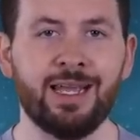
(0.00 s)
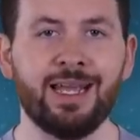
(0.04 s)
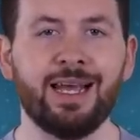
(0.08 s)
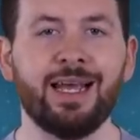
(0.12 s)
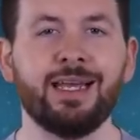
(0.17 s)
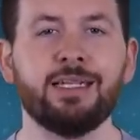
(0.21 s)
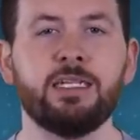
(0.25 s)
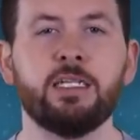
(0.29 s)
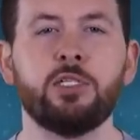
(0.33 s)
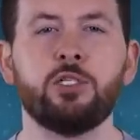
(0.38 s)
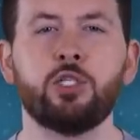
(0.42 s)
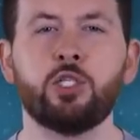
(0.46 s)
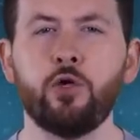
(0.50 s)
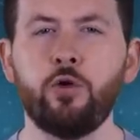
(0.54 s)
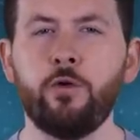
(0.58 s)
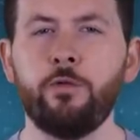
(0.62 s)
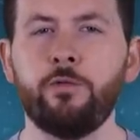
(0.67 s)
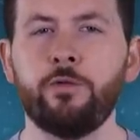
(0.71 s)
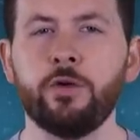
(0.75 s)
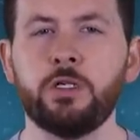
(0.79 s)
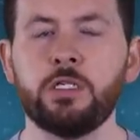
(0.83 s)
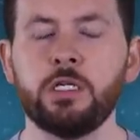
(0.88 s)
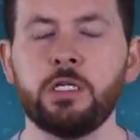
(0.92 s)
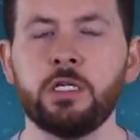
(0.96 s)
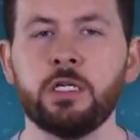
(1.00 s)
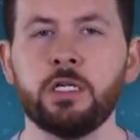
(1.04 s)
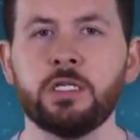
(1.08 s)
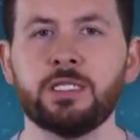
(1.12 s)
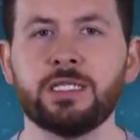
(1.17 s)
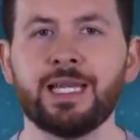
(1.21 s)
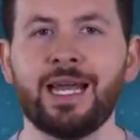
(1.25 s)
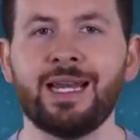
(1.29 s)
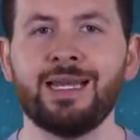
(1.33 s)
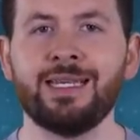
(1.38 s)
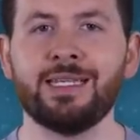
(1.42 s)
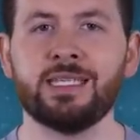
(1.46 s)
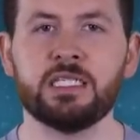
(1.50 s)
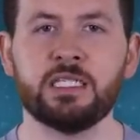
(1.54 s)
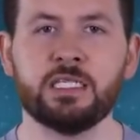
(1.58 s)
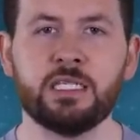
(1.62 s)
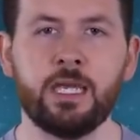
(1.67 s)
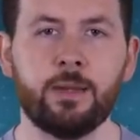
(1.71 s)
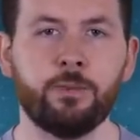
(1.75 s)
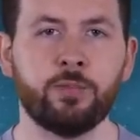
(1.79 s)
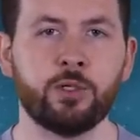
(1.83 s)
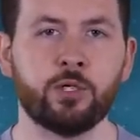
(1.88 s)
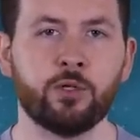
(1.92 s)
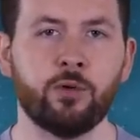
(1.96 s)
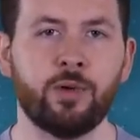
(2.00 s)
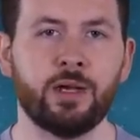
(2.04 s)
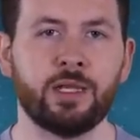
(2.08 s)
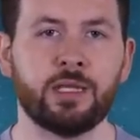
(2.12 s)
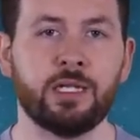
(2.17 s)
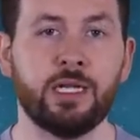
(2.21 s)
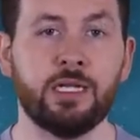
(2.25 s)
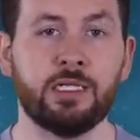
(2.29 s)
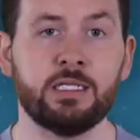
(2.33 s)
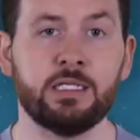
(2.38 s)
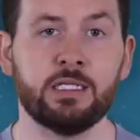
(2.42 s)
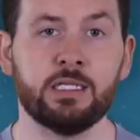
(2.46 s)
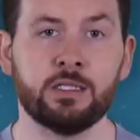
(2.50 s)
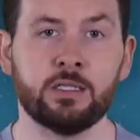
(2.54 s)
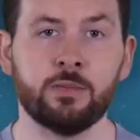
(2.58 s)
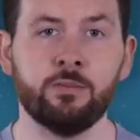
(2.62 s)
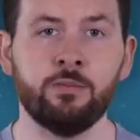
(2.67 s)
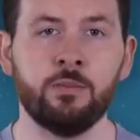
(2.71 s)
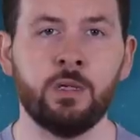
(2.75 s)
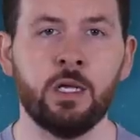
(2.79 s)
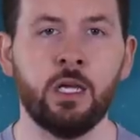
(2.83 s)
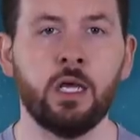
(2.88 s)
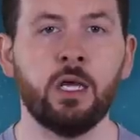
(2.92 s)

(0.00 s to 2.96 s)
and his two-footedness and exceptional athleticism,